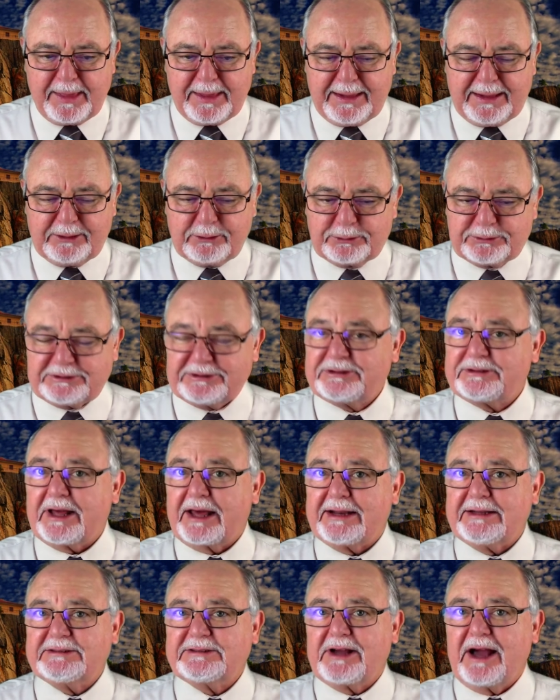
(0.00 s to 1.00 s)
uh, who
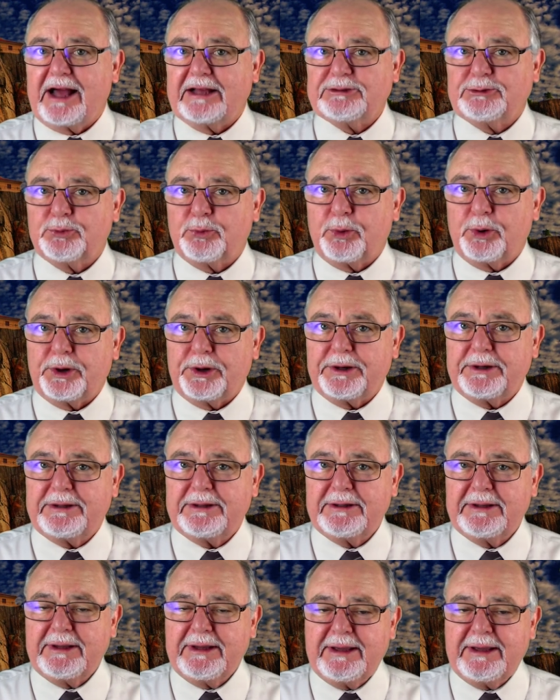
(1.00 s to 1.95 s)
studies God's Word,